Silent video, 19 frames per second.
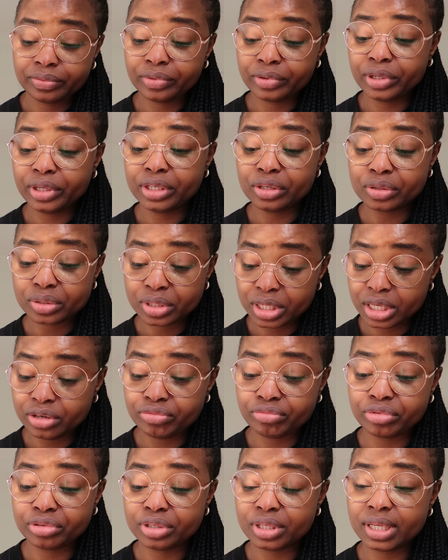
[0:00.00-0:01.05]

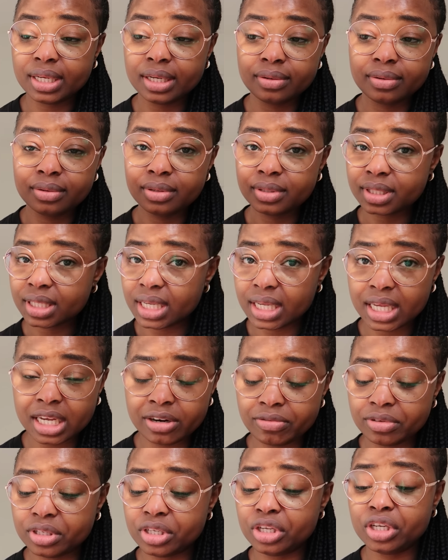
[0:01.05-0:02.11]
routine,
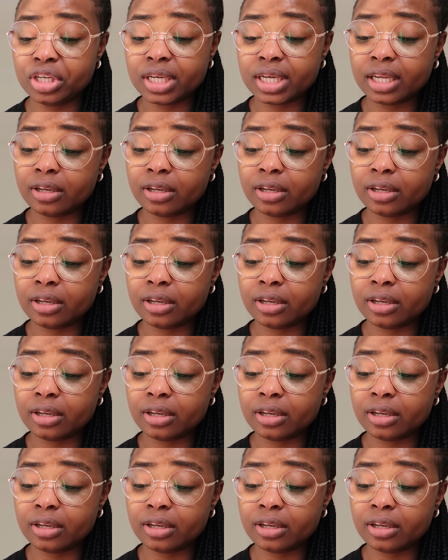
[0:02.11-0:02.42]
skincare routine. You need